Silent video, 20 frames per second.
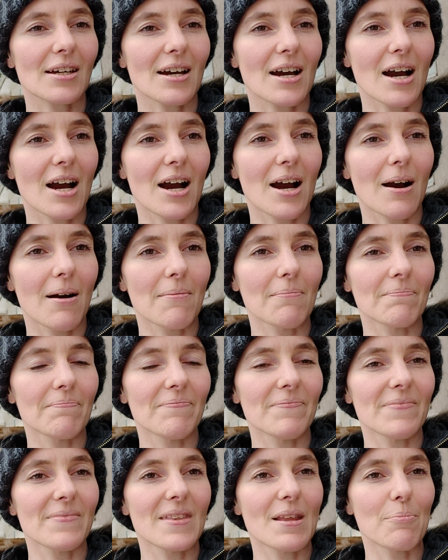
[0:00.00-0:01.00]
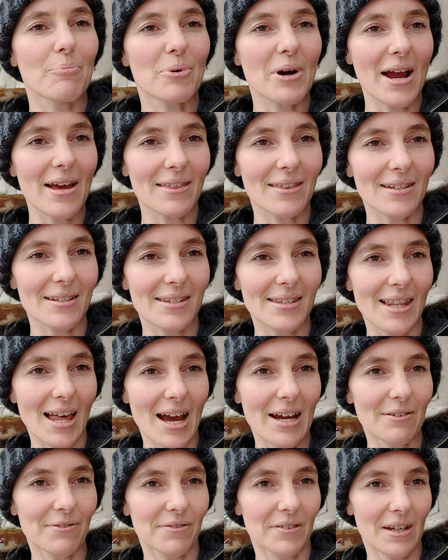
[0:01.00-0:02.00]
breath is
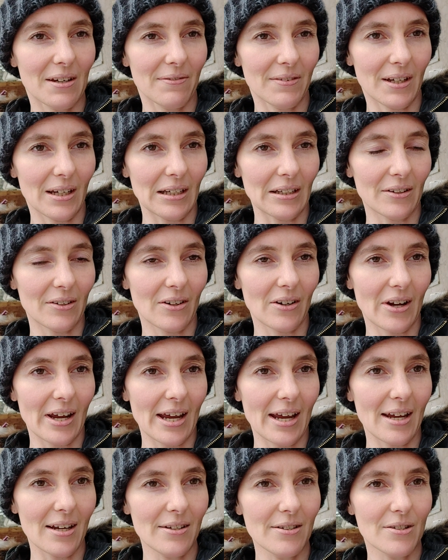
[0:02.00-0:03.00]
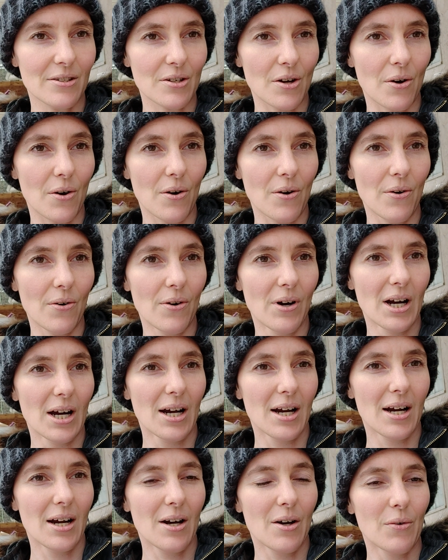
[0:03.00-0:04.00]
life-giving, okay? So
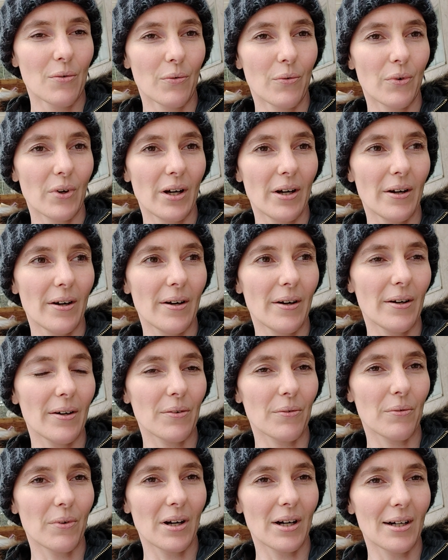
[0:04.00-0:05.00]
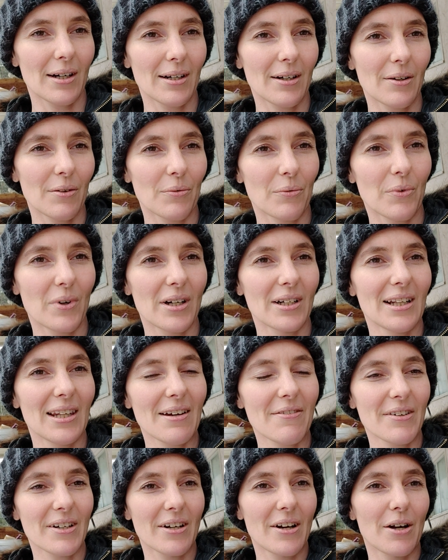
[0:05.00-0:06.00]
we're
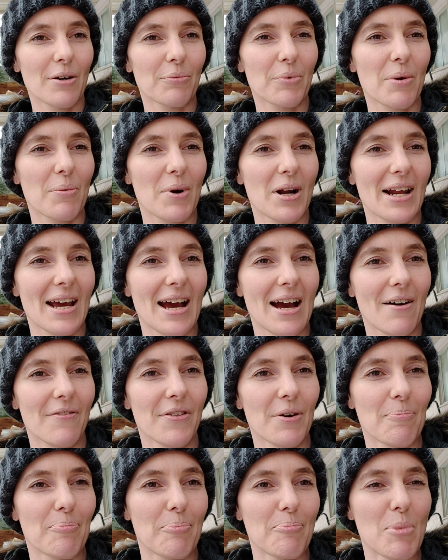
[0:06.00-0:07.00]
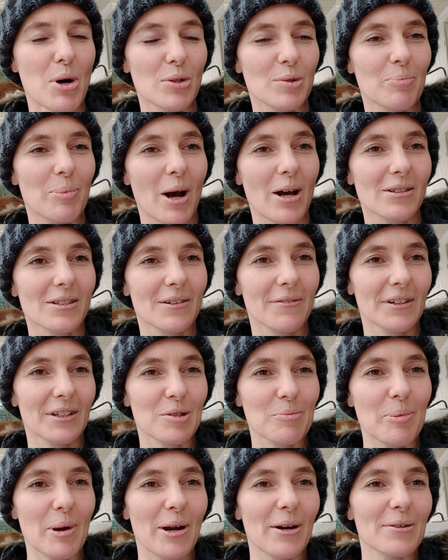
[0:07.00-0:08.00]
living on, we want to have the most positive
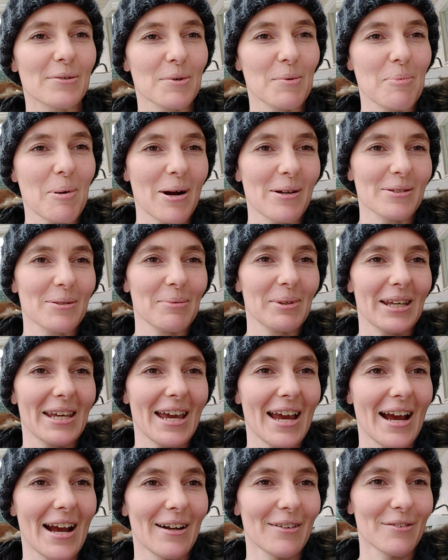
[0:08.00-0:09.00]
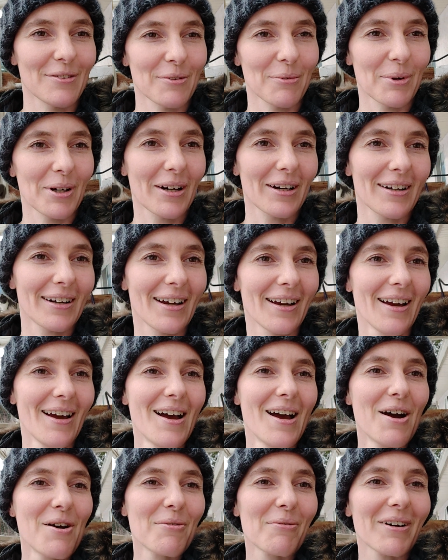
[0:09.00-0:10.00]
experience we possibly can. So we're
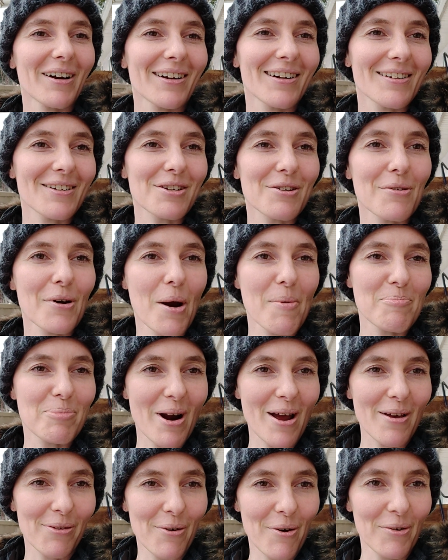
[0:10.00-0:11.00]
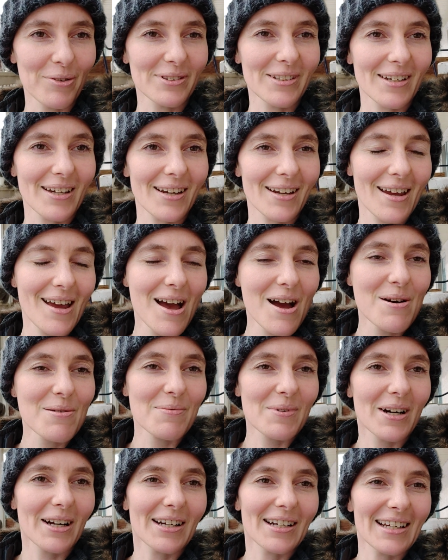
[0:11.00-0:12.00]
gonna do our breath holding.
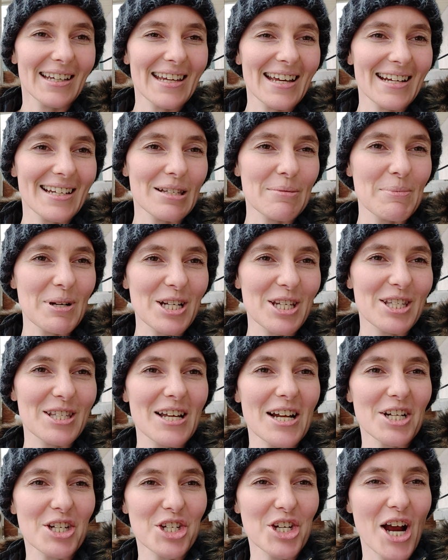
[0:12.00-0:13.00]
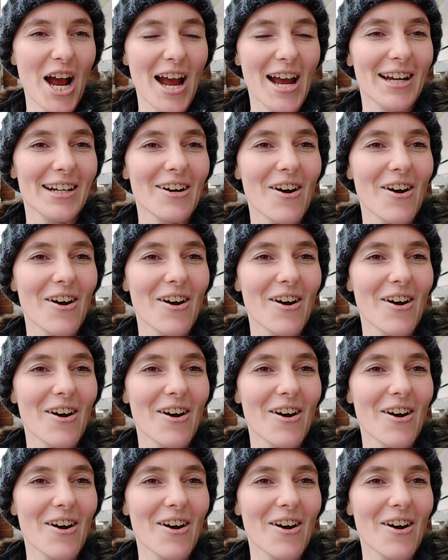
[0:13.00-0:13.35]
We're going to get as much sunshine